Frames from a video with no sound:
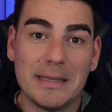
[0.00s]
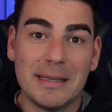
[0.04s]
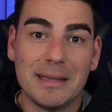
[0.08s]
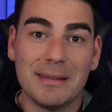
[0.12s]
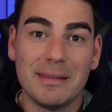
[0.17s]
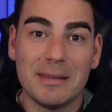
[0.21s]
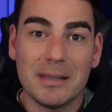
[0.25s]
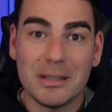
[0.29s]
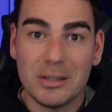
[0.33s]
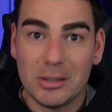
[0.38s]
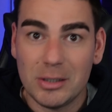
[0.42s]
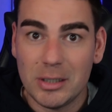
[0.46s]
he
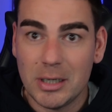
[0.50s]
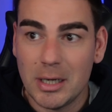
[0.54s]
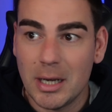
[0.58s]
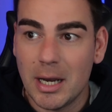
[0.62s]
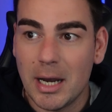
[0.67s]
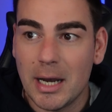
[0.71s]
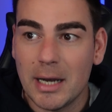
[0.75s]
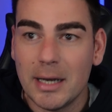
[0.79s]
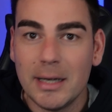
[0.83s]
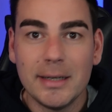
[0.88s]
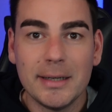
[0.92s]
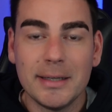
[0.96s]
did this
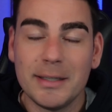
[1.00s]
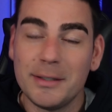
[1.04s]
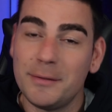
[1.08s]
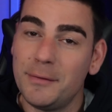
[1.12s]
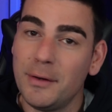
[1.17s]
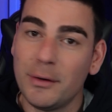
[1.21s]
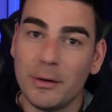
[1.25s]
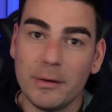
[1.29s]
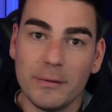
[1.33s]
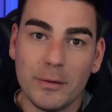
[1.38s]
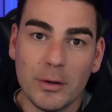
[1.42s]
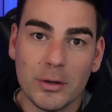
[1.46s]
year, he's
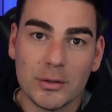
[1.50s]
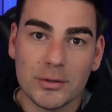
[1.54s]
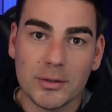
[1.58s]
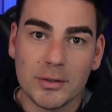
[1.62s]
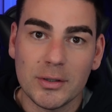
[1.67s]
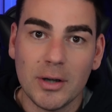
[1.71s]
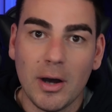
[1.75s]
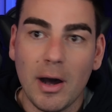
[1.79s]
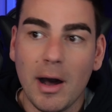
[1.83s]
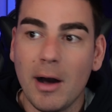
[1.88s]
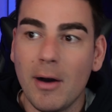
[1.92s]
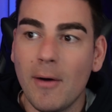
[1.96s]
very
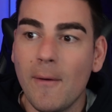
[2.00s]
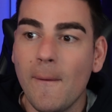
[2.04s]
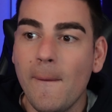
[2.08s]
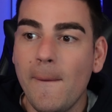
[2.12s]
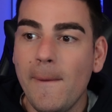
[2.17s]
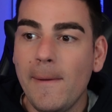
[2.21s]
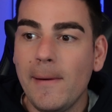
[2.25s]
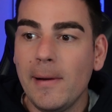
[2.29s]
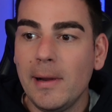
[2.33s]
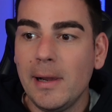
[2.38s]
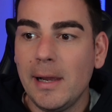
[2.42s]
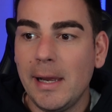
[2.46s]
versatile,
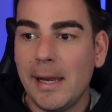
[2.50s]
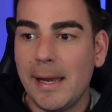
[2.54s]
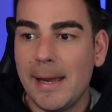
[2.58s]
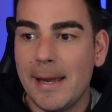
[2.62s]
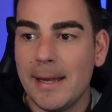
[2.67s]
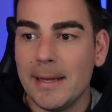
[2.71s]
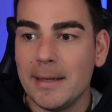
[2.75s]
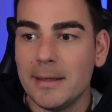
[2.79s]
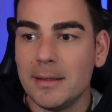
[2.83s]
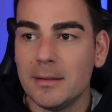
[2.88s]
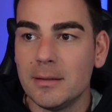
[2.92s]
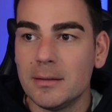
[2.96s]

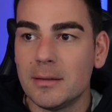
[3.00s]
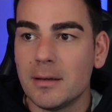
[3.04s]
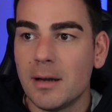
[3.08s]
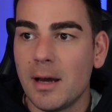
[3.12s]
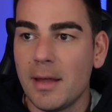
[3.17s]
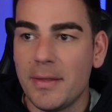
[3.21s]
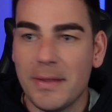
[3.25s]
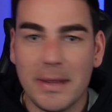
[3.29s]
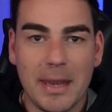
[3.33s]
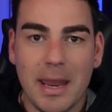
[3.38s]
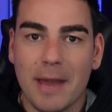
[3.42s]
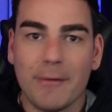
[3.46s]
and
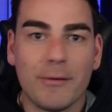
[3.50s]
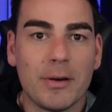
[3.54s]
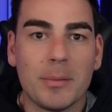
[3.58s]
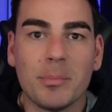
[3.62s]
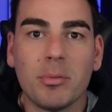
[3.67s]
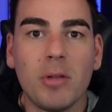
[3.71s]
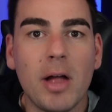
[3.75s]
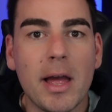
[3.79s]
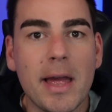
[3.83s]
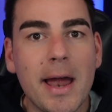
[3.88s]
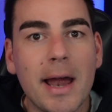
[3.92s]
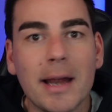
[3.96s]
I think every
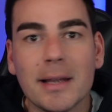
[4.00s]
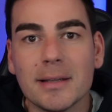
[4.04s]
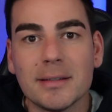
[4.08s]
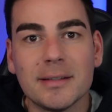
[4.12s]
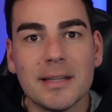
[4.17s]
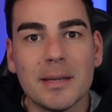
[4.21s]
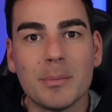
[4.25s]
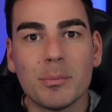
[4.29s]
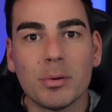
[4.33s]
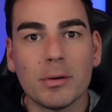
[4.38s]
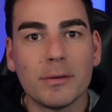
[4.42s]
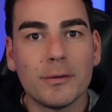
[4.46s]
player has
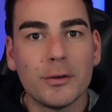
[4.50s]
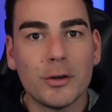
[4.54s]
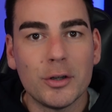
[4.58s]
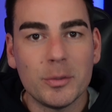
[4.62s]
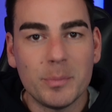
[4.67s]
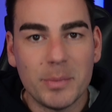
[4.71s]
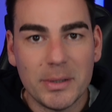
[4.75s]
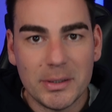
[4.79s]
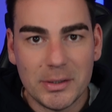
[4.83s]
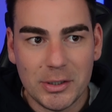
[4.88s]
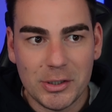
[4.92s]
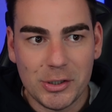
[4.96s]
their preferred
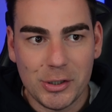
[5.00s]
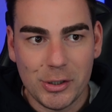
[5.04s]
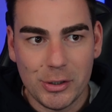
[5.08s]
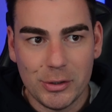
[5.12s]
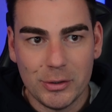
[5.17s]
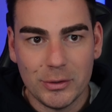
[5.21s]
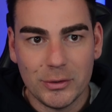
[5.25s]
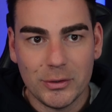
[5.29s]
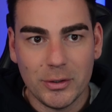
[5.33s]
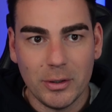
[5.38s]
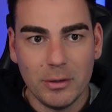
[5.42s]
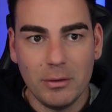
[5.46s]

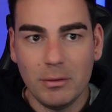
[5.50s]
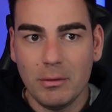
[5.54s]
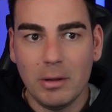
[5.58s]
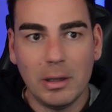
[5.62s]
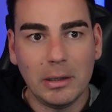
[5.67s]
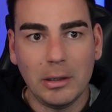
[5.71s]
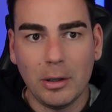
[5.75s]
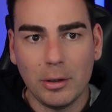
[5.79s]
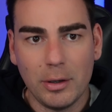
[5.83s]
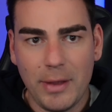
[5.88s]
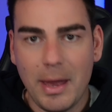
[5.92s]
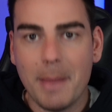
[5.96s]
position. So a
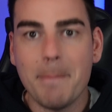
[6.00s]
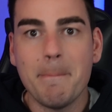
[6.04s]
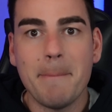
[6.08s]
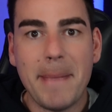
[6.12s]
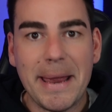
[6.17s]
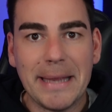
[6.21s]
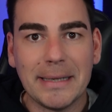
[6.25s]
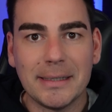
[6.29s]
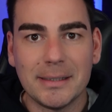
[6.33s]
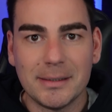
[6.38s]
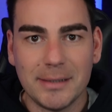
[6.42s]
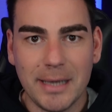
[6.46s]
lot of that
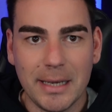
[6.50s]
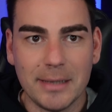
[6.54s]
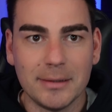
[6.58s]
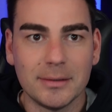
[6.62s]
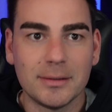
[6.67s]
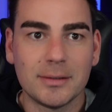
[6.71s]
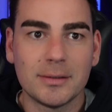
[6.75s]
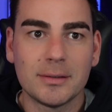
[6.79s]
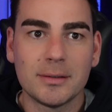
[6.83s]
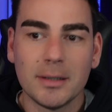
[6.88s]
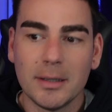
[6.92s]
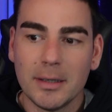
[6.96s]
makes
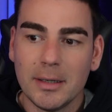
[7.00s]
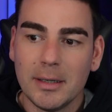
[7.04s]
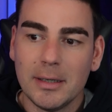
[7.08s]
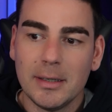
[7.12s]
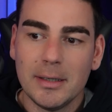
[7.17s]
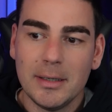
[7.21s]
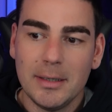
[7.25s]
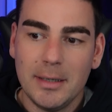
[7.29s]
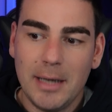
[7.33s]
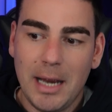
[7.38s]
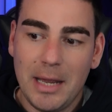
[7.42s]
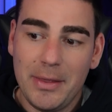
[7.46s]
sense.
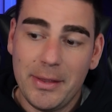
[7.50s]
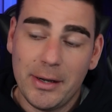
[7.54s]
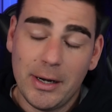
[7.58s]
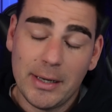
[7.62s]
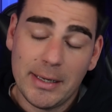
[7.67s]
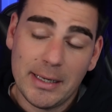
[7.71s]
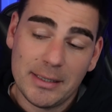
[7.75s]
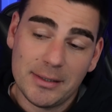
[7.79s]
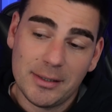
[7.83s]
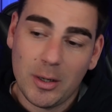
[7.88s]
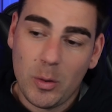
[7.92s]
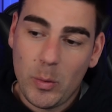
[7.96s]
And then I
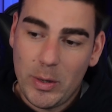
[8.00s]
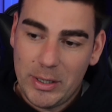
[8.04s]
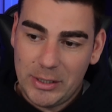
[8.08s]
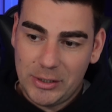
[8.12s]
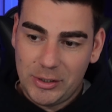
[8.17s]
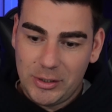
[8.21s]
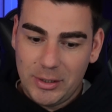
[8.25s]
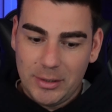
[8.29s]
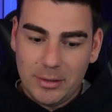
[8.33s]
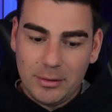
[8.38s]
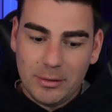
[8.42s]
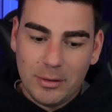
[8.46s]
guess the
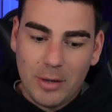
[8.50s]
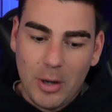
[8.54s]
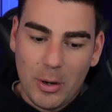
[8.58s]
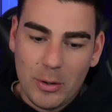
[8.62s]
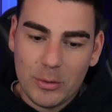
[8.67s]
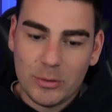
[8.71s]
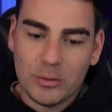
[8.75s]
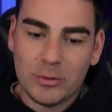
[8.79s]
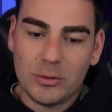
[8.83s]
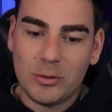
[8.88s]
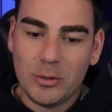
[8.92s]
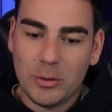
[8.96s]
question
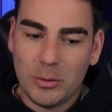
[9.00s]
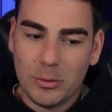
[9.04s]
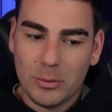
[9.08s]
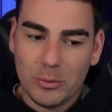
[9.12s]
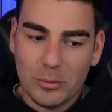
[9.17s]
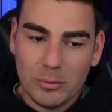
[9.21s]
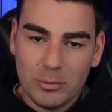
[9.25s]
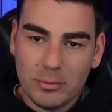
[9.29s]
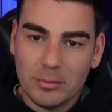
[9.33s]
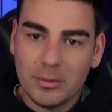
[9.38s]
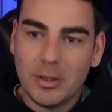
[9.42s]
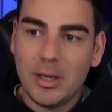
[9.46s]
goes
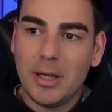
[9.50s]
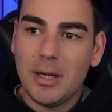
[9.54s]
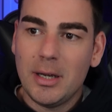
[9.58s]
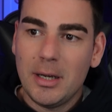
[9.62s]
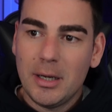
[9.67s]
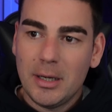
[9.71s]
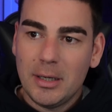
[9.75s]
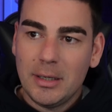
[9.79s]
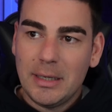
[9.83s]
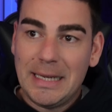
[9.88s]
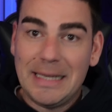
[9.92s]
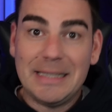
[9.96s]
to,
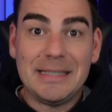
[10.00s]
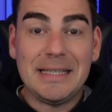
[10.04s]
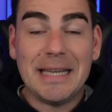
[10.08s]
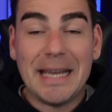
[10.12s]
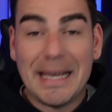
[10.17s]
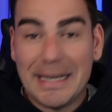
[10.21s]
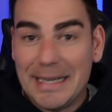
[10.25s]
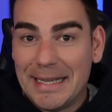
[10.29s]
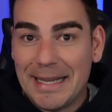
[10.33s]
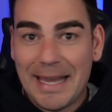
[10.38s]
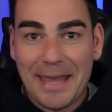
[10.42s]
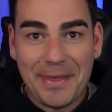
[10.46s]
is he
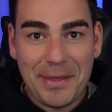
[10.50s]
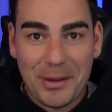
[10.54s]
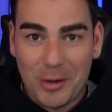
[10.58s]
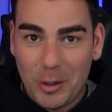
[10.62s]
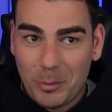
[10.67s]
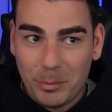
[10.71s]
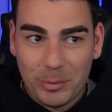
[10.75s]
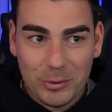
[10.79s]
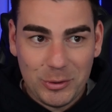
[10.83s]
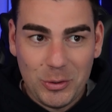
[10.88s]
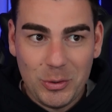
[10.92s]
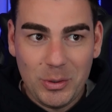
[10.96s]
going to get that
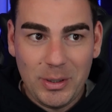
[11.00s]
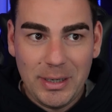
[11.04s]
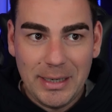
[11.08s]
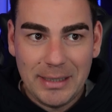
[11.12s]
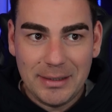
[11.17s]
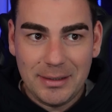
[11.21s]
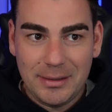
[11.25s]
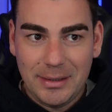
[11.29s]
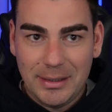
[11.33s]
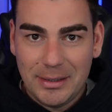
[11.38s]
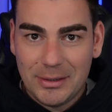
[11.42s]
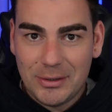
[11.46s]
opportunity
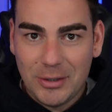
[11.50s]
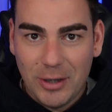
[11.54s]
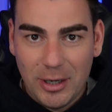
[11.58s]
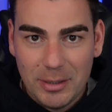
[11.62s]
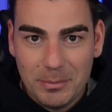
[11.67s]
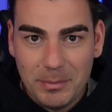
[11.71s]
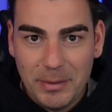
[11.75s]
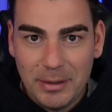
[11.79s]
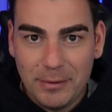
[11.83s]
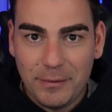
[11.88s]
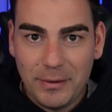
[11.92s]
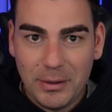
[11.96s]
as an inside
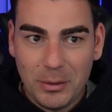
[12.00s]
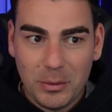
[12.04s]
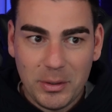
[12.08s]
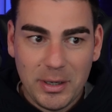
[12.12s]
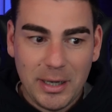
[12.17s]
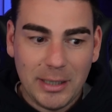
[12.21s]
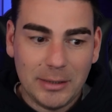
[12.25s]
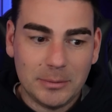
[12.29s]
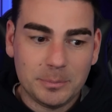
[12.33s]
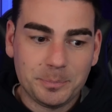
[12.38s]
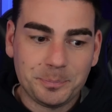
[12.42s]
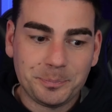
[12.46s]

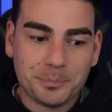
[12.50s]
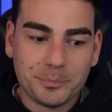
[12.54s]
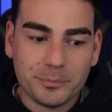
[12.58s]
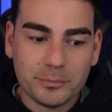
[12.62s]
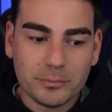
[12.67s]
midfielder?